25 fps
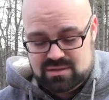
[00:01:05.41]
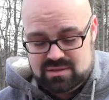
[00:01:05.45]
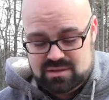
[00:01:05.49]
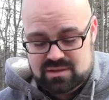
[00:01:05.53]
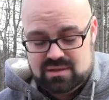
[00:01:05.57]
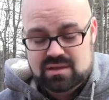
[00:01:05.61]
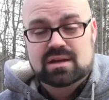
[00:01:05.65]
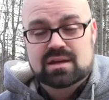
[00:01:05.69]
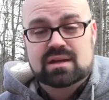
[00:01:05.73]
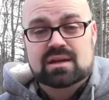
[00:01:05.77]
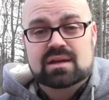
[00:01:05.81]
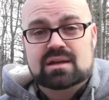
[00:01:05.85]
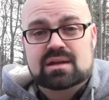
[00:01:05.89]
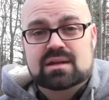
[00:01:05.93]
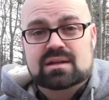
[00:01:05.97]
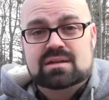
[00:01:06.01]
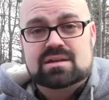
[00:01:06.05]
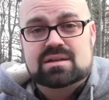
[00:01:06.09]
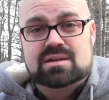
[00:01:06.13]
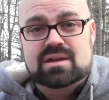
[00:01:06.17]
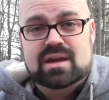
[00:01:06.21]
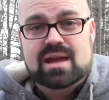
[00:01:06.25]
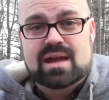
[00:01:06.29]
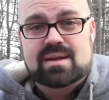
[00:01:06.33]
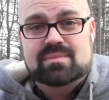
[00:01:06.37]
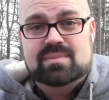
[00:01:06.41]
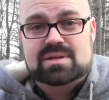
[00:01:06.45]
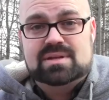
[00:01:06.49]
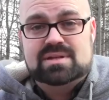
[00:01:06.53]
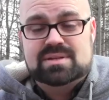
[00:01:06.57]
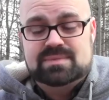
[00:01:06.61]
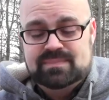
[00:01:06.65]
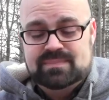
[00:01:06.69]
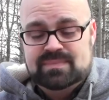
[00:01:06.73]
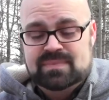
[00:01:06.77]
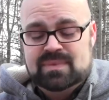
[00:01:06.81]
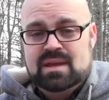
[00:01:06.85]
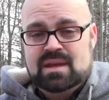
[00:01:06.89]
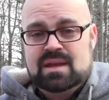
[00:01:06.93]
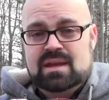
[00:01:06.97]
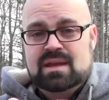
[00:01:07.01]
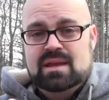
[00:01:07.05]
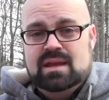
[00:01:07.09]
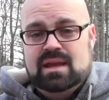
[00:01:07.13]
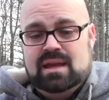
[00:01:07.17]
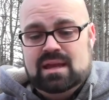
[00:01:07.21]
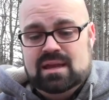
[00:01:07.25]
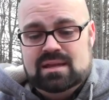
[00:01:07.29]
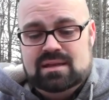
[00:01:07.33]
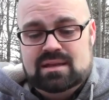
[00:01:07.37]
the to the hammocks
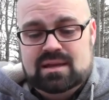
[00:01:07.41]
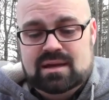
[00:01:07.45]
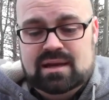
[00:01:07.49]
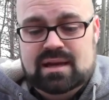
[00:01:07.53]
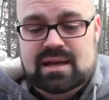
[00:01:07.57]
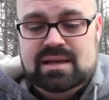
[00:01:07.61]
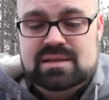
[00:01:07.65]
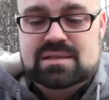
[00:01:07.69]
and uh,